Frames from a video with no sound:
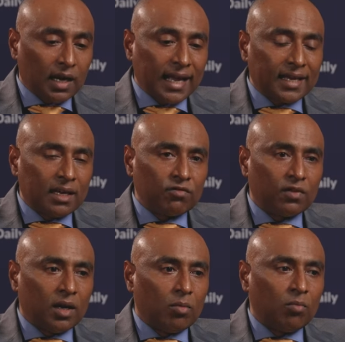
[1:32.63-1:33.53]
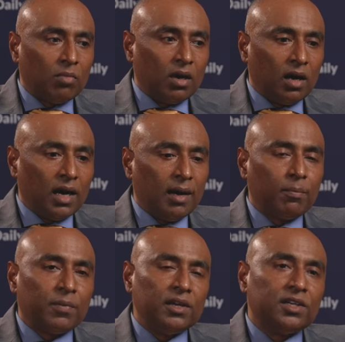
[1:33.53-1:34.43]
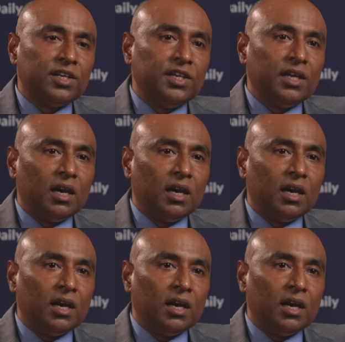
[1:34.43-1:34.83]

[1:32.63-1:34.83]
I come from a pretty,